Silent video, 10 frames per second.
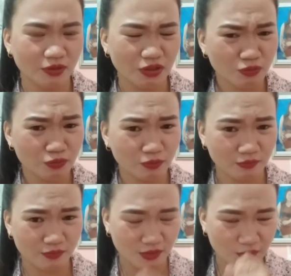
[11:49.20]
you?
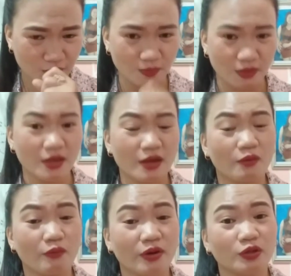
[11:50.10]
Excuse me.
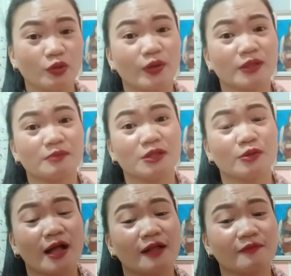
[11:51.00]
Why do you want me
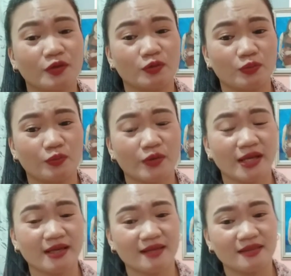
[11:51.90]
to help you when
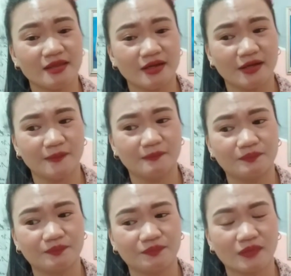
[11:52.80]
I get there?
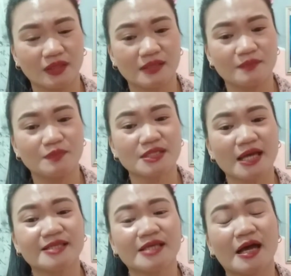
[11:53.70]

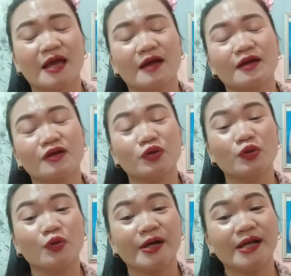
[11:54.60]
Besides,
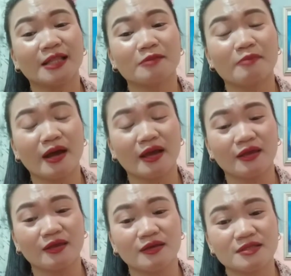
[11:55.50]
you are not
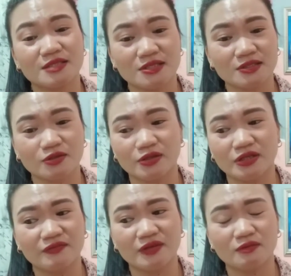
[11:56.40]
my sister,
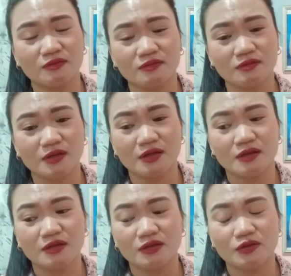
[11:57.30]
even
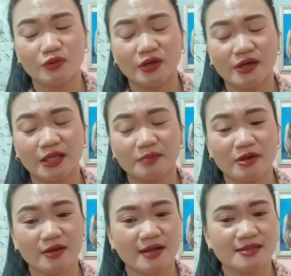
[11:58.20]
you are not
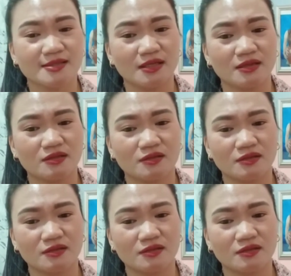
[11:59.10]
my cousin.